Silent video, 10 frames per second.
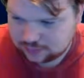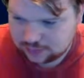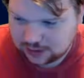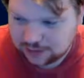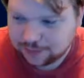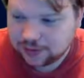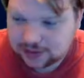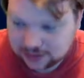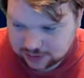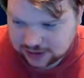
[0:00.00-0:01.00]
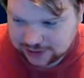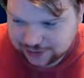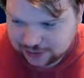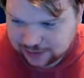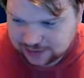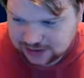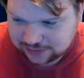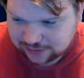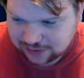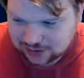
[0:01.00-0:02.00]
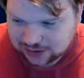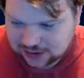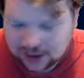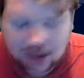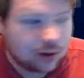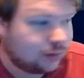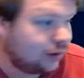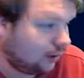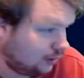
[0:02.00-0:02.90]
And the bot's got to catch up with how many times I've just clicked that. Oh, Lord.